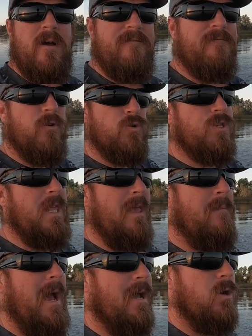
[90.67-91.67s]
first day
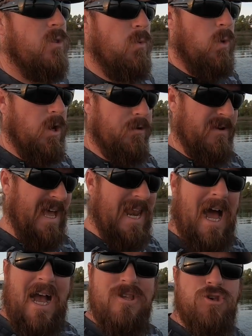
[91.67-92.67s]
back on the water, and
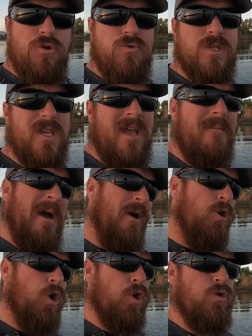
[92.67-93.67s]
I chose to come out
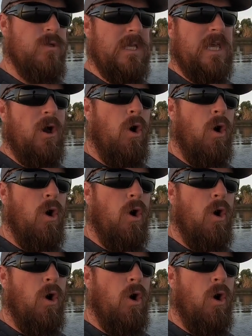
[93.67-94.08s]
early,